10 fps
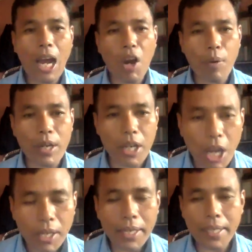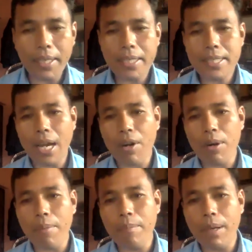our knowledge,
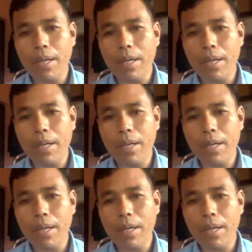our